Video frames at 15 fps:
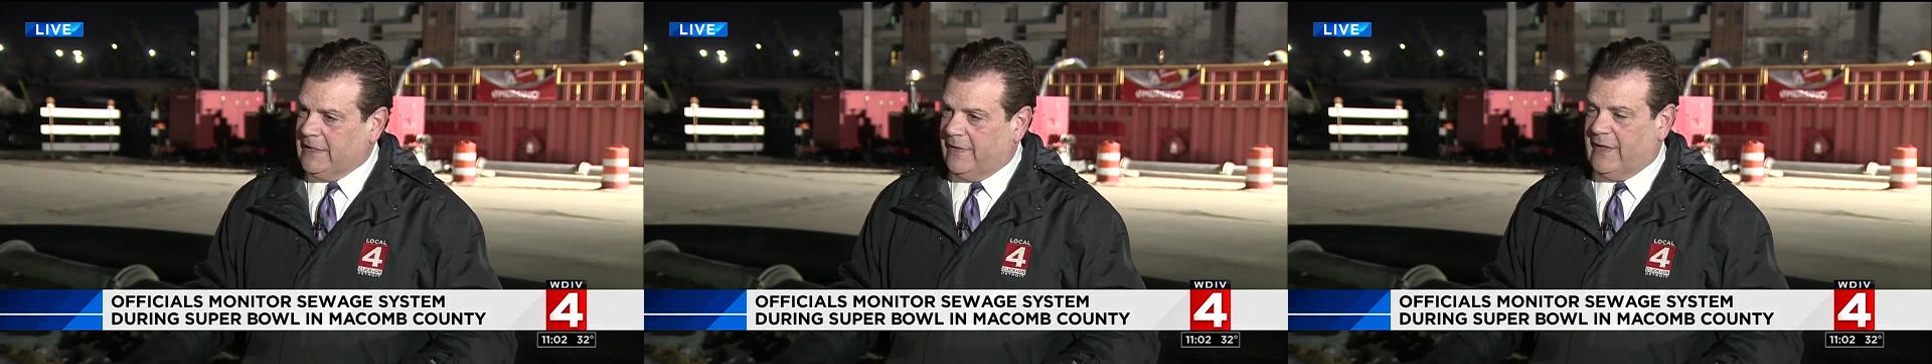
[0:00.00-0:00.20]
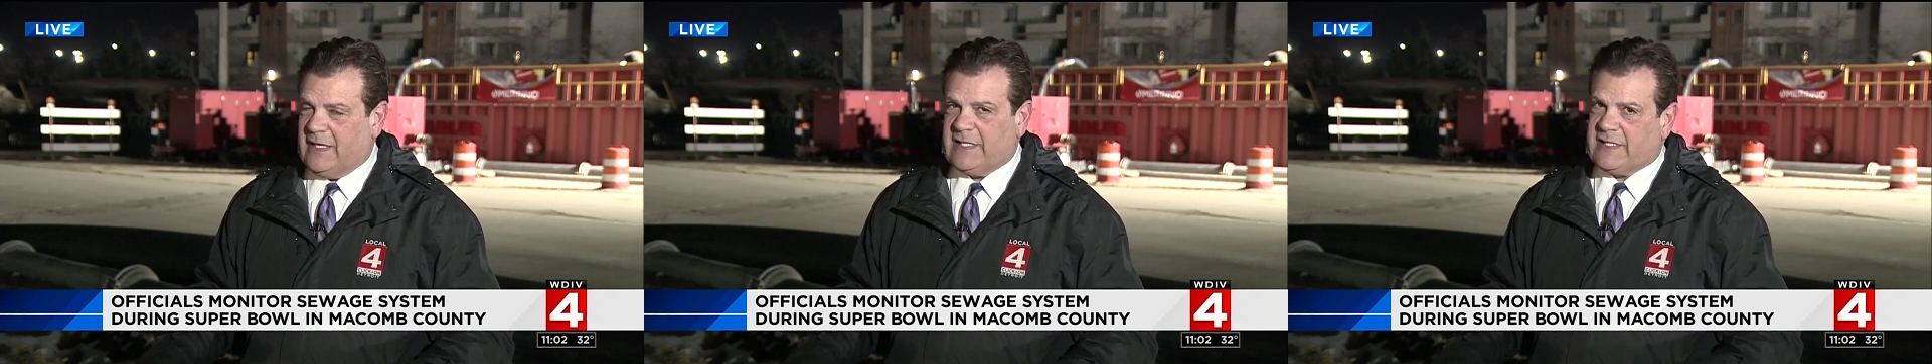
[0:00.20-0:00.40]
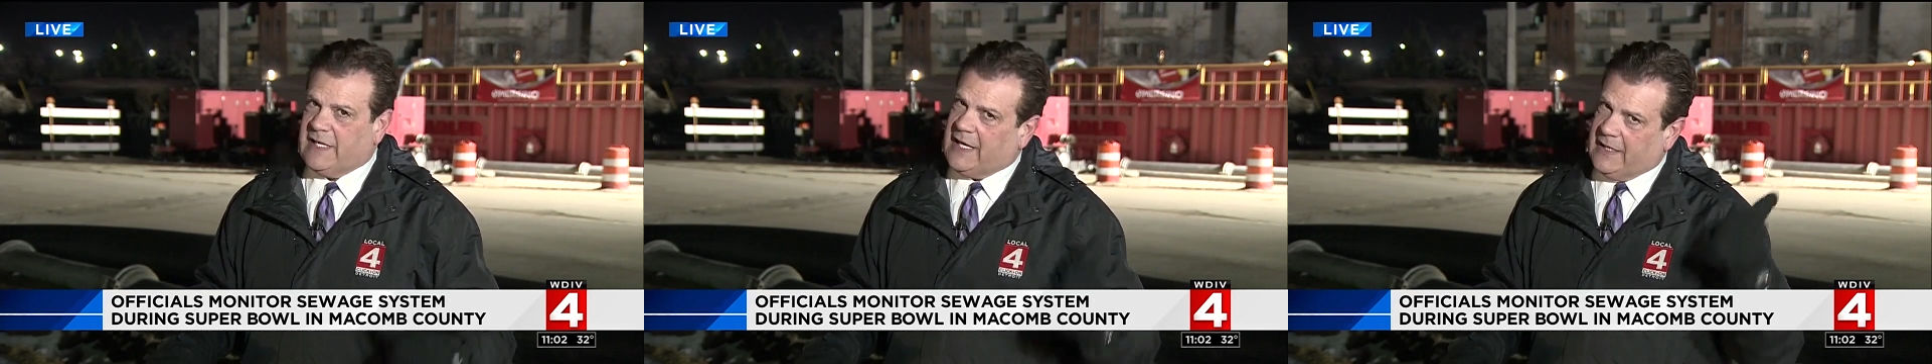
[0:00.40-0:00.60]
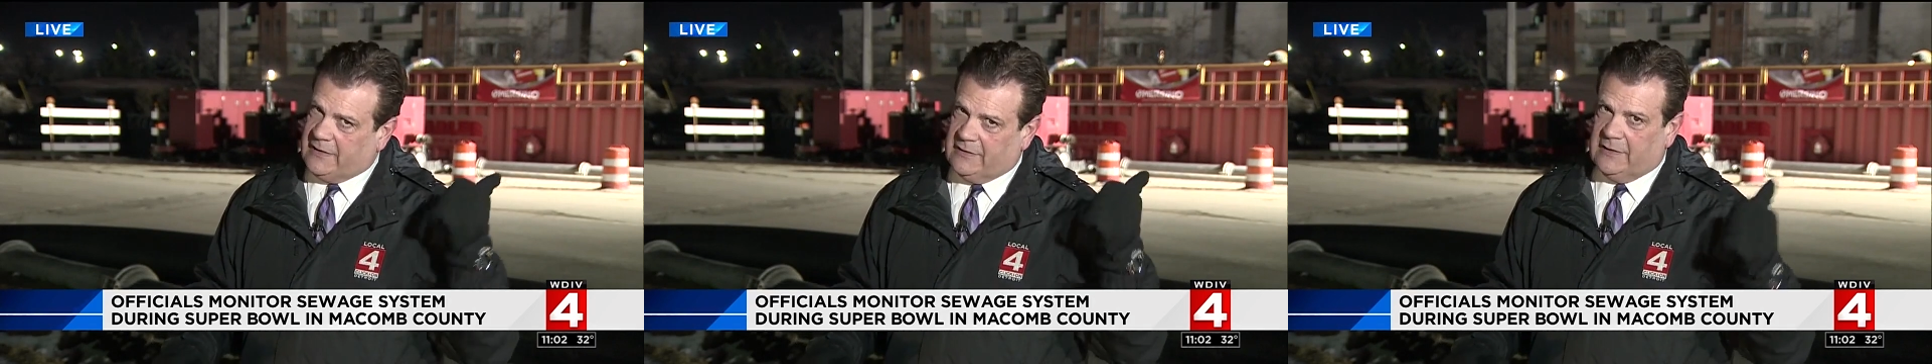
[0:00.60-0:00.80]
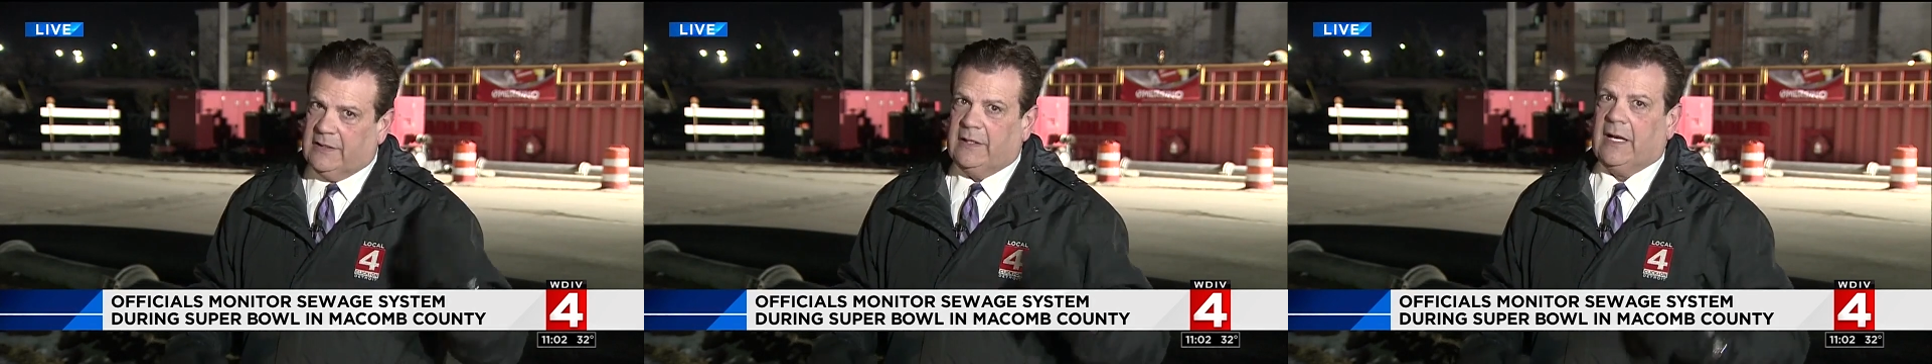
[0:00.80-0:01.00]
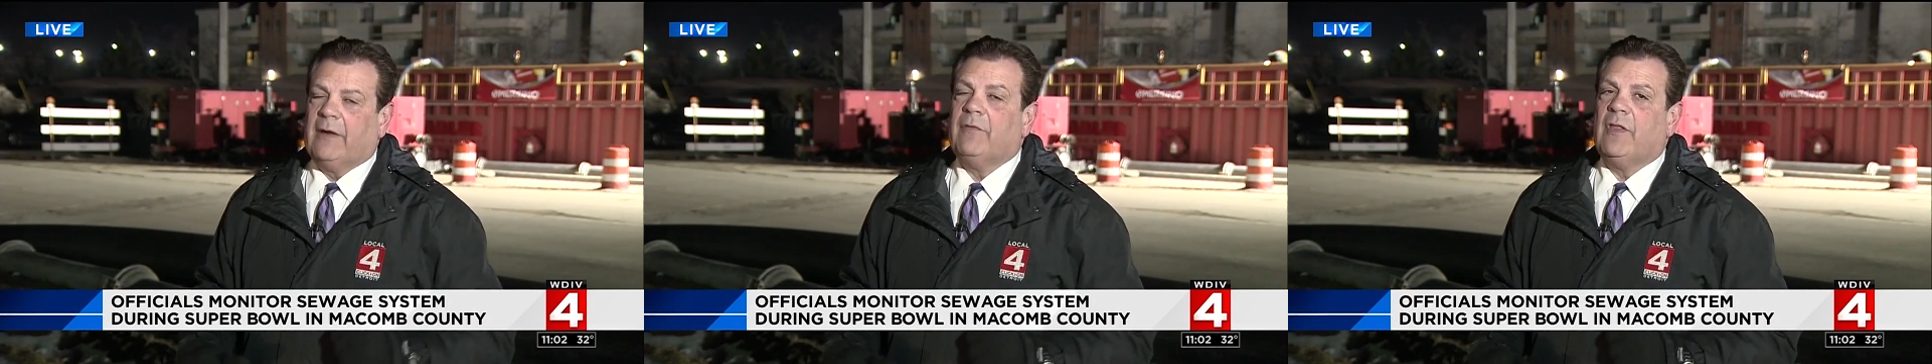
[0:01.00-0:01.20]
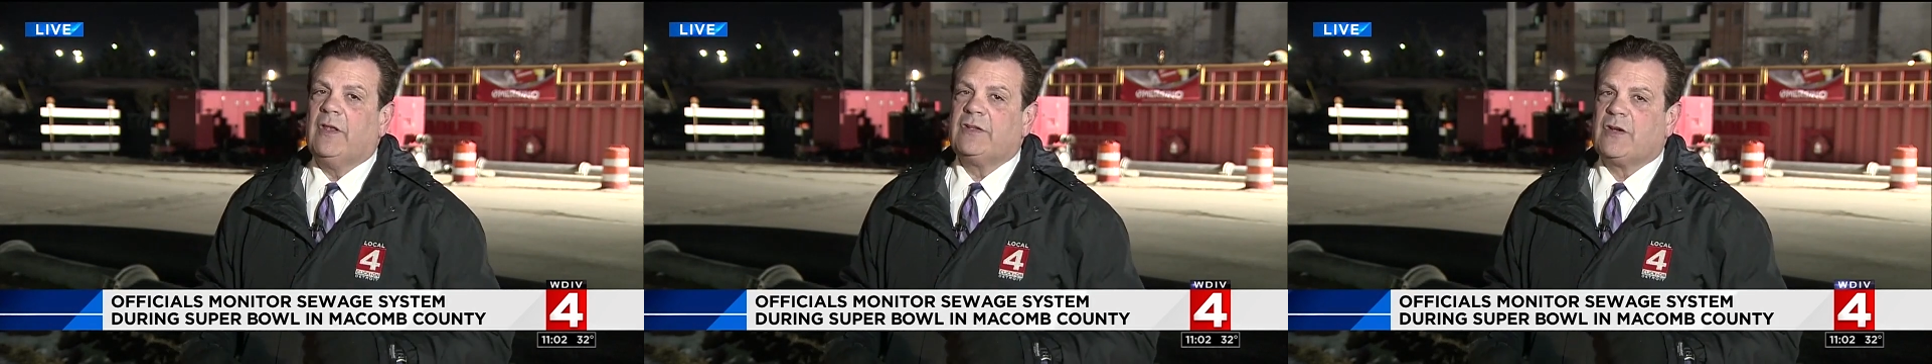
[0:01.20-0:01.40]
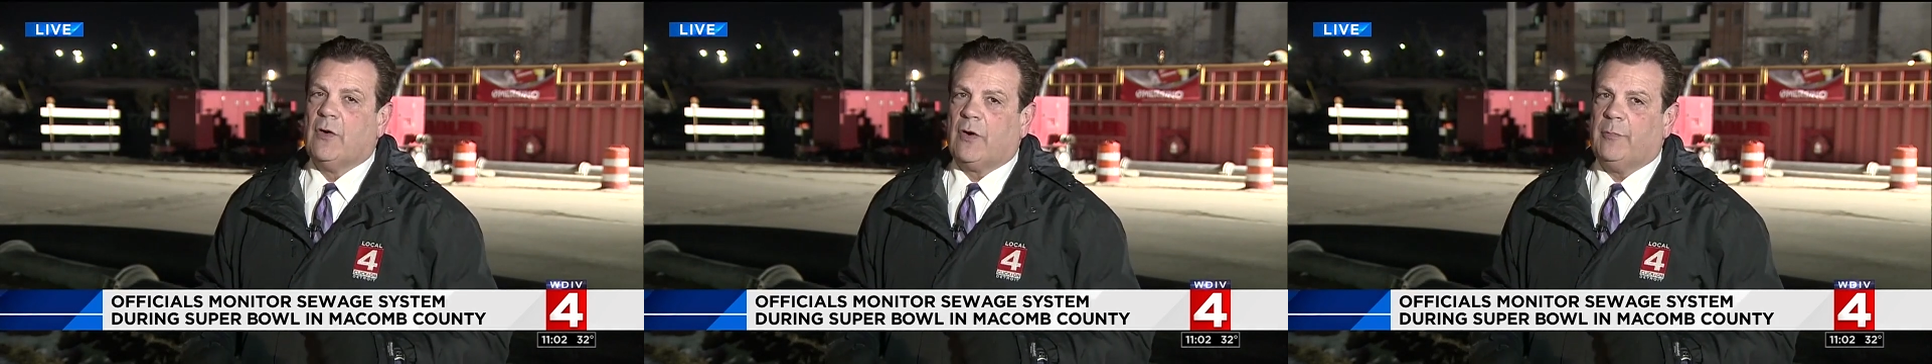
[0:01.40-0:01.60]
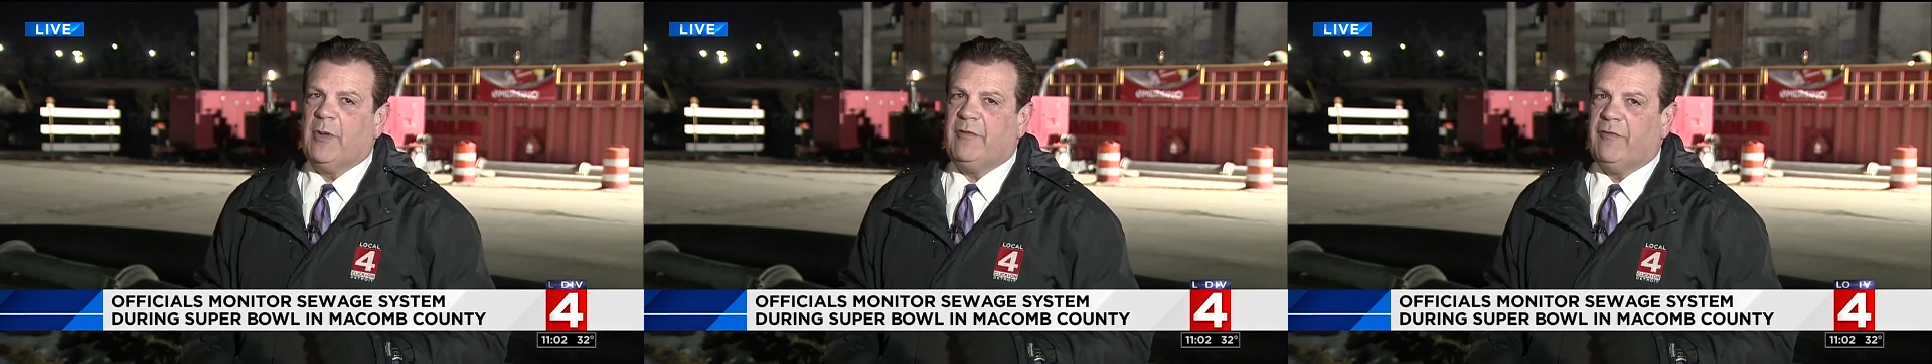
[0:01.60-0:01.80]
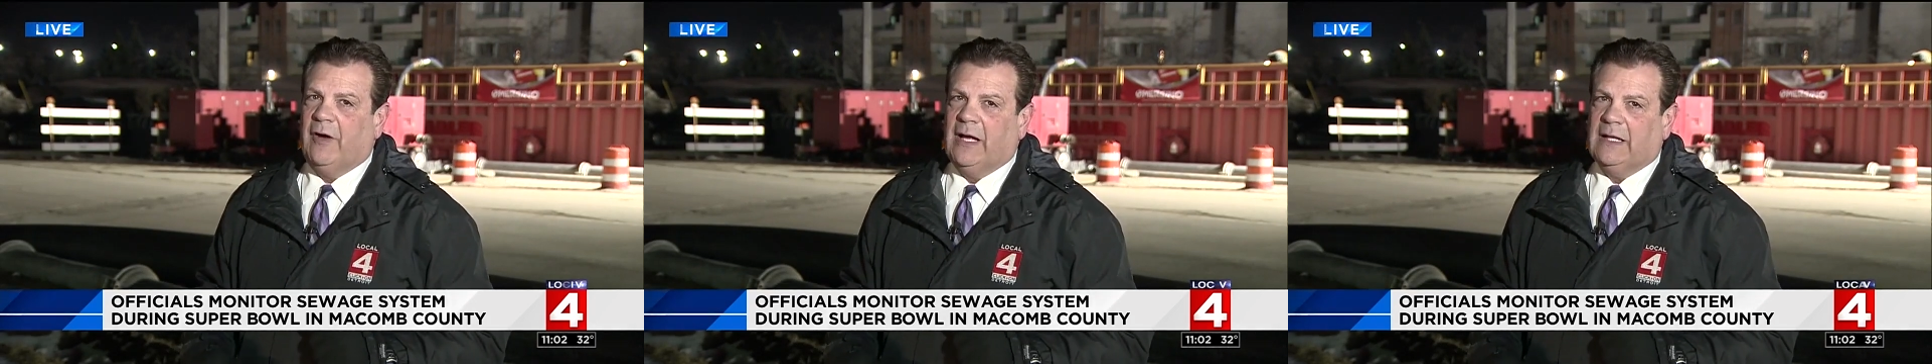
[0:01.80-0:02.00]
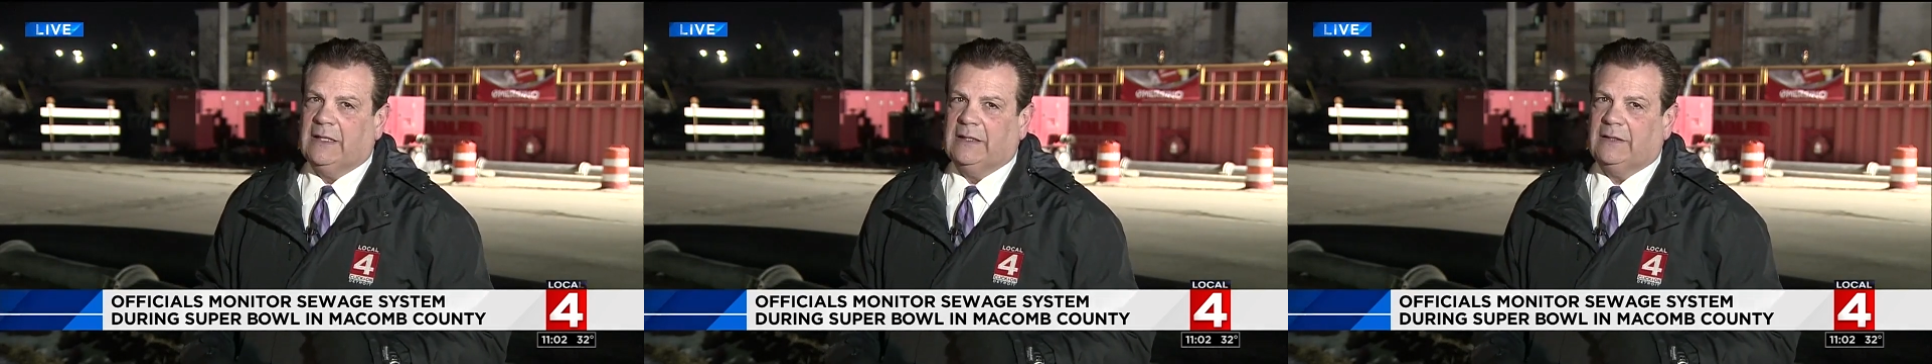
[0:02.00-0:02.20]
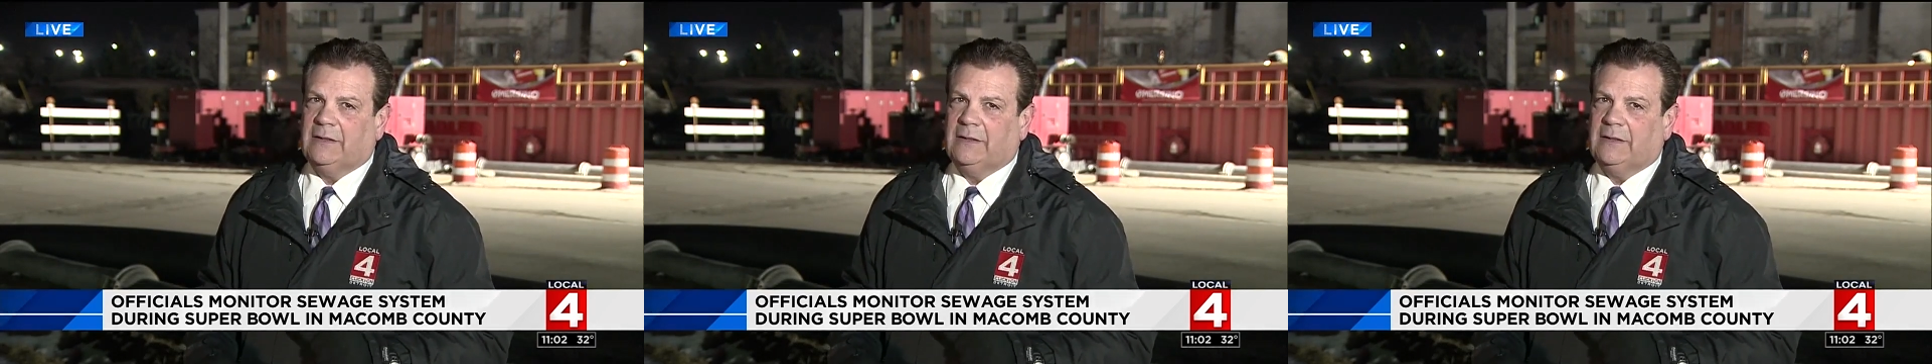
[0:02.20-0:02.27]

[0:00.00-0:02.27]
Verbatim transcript: they say everything's going to be fine.